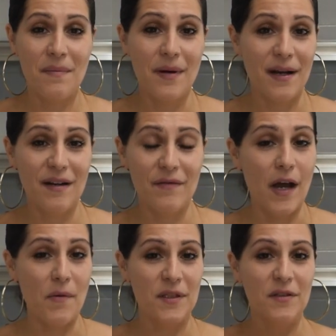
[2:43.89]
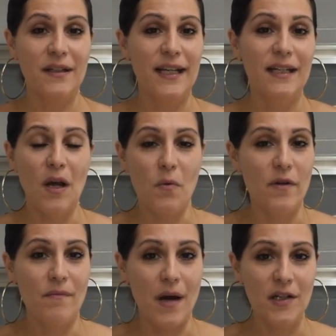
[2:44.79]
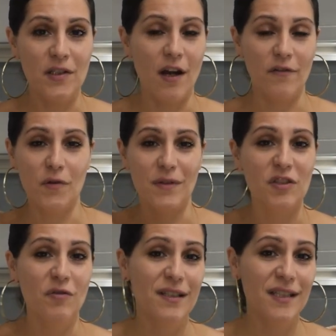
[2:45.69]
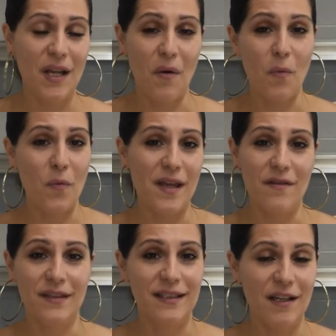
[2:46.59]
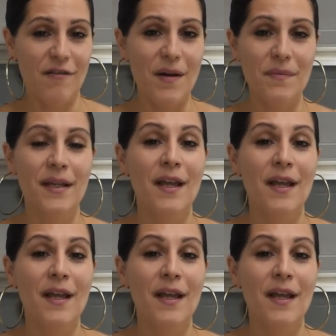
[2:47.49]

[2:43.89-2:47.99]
baklava, we're just going to end up with mush after we drench it with the syrup.